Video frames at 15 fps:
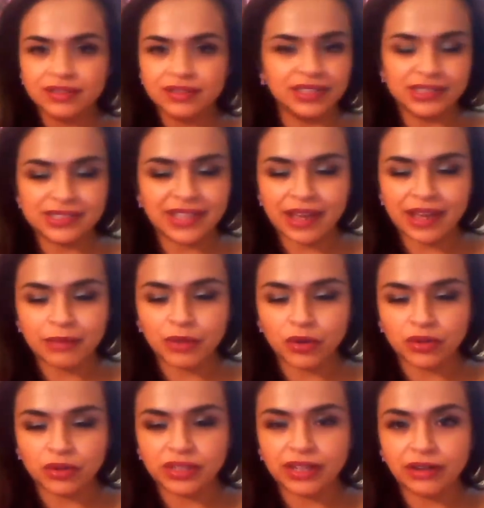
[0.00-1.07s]
It's damn
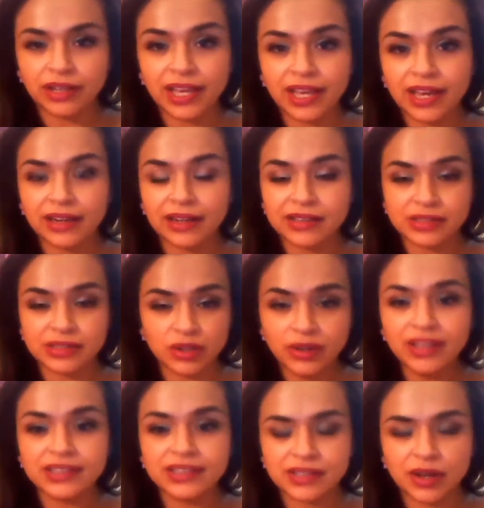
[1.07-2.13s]
cold here in Canada, so
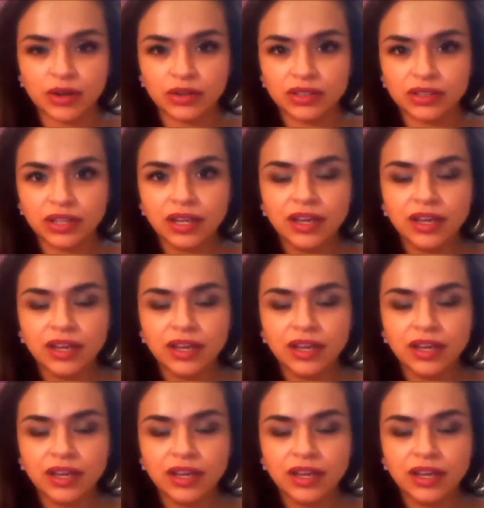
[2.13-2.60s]
it's cold.